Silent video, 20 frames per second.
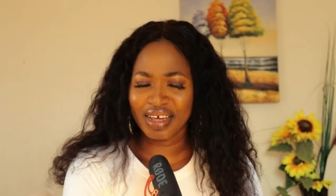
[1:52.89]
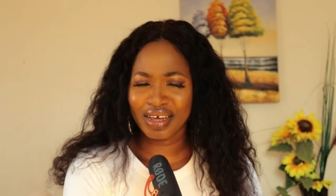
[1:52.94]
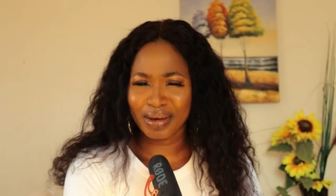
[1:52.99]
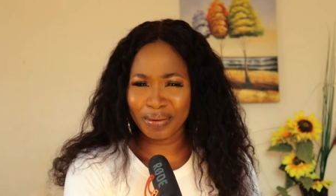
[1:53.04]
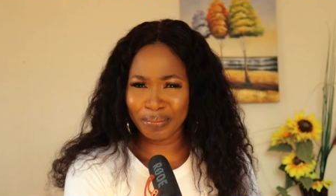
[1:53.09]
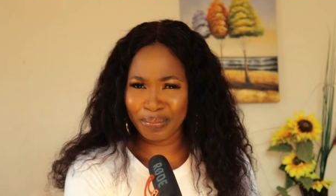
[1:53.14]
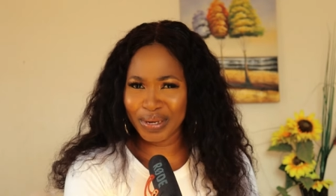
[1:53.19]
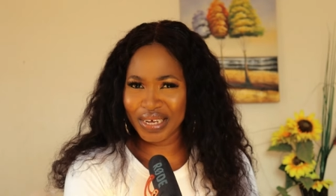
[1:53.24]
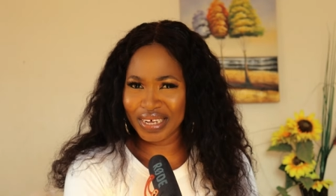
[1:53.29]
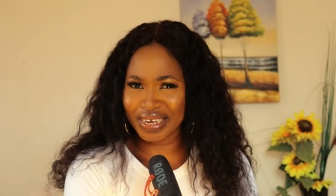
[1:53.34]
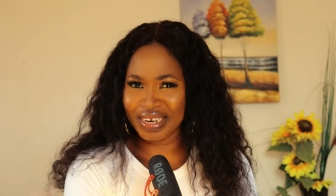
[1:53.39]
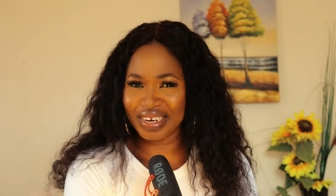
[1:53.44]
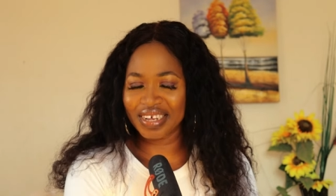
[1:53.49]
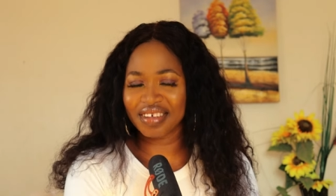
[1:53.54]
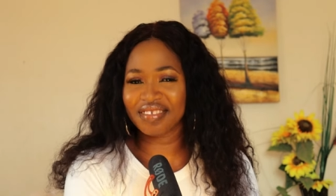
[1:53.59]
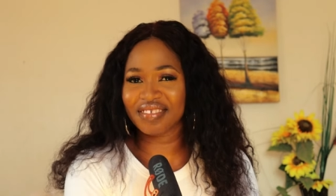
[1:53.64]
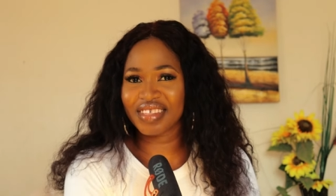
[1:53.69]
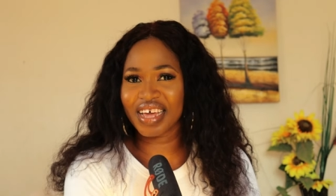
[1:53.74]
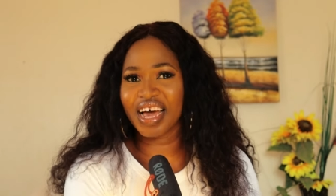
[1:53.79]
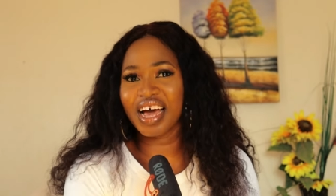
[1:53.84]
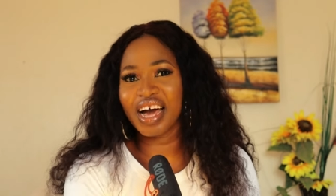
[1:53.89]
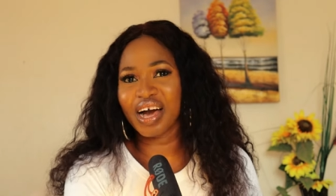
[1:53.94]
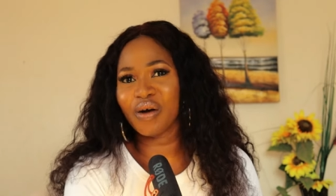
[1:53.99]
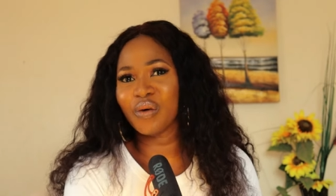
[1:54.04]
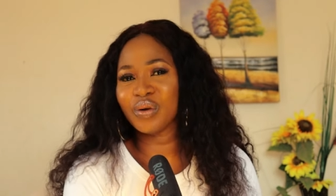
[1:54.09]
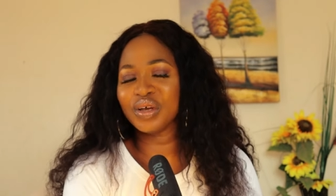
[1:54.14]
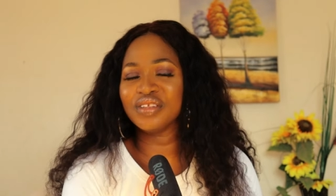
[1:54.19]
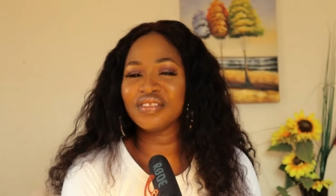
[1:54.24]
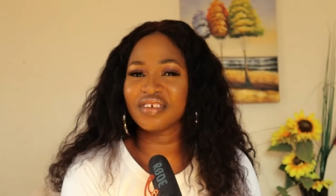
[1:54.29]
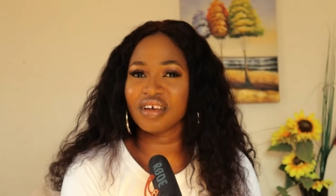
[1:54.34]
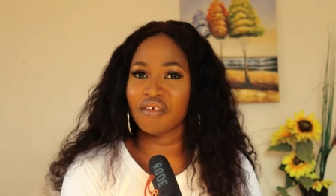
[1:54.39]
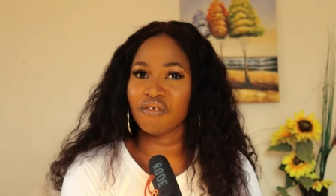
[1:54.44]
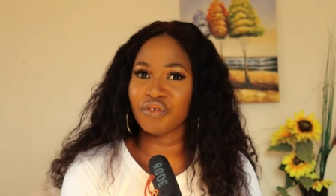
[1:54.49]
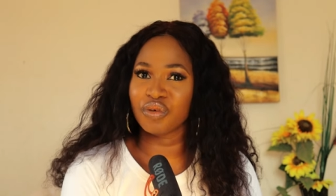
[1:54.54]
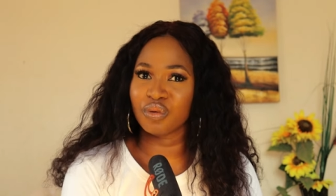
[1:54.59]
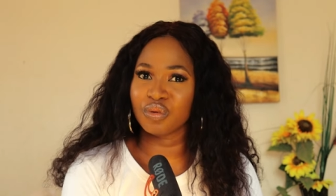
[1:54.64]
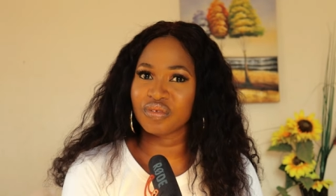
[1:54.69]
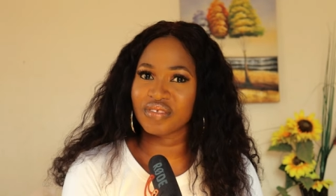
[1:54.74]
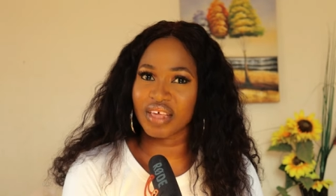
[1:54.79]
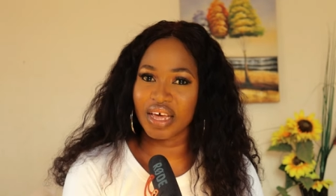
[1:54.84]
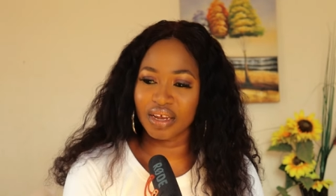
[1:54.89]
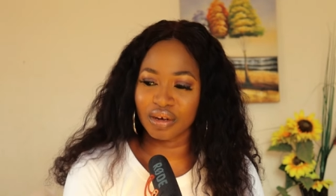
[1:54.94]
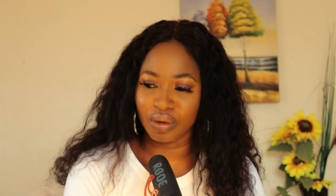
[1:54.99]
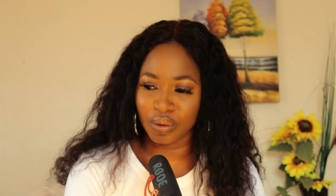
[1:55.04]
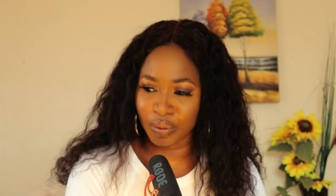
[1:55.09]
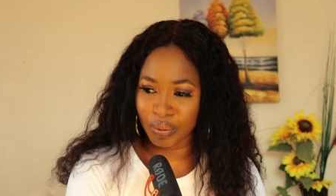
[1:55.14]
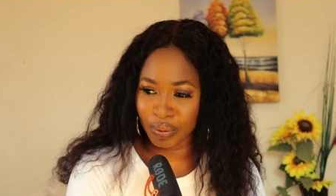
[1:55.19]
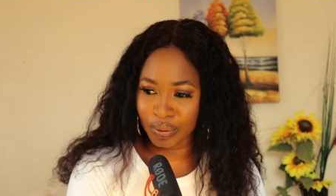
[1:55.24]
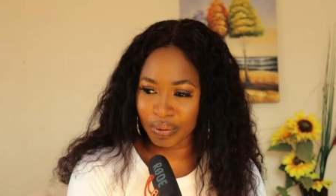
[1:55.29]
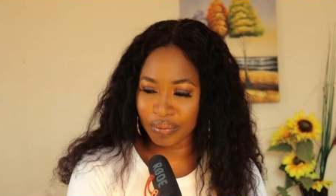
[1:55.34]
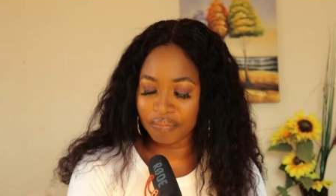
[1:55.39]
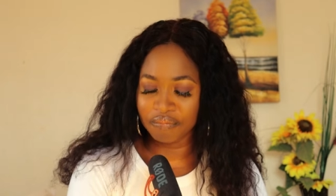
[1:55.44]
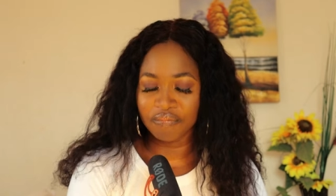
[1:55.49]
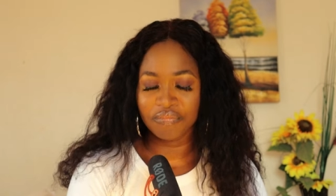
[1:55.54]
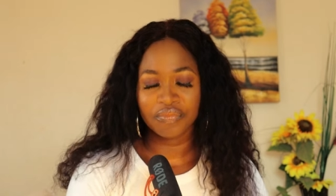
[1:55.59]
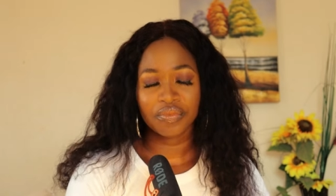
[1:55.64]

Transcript: I mean, is that how interviews are done?